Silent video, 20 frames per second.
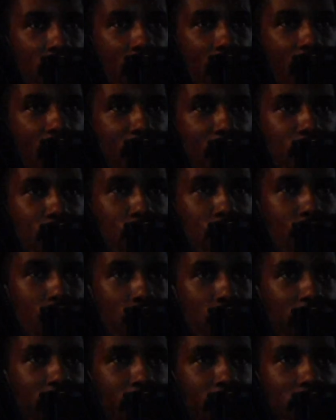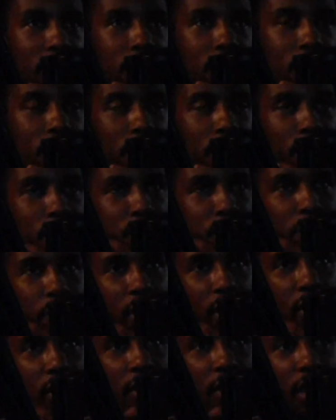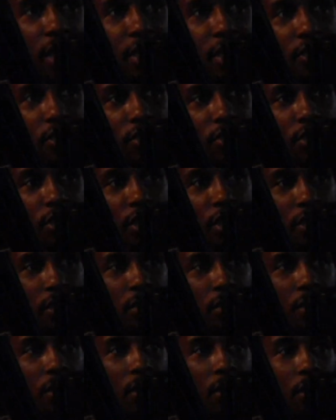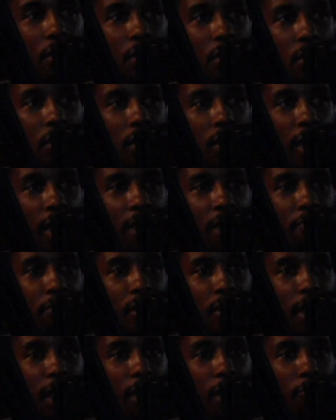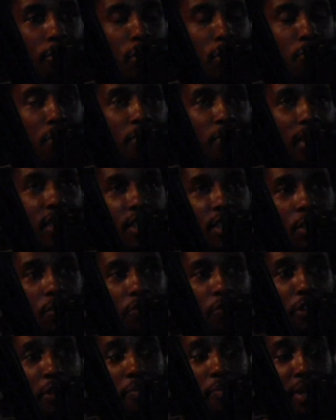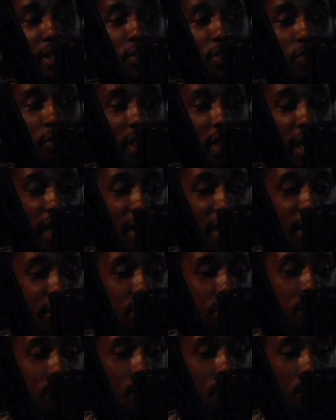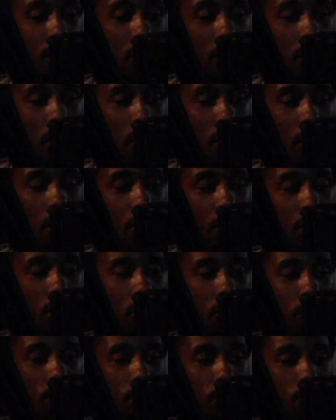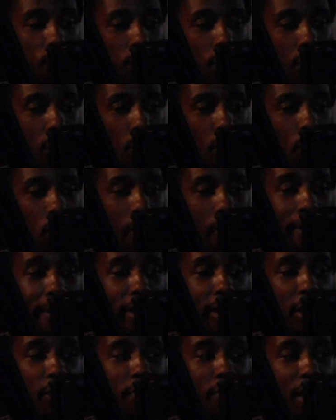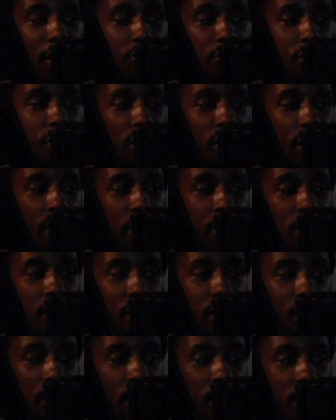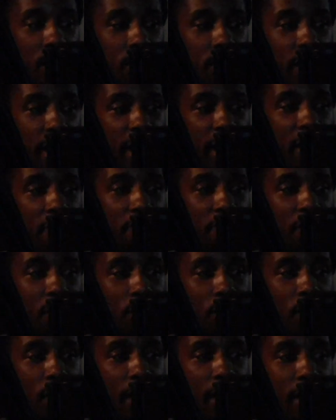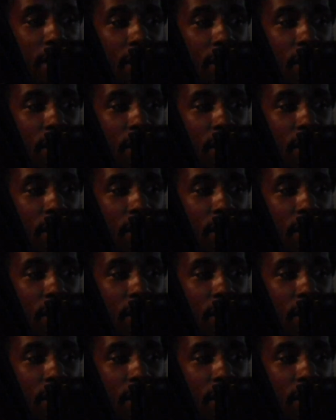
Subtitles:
I knew that, you know, there'll be better days and shit. Like, I feel like I really put myself in a mental cage, you know, worrying about shit that I felt like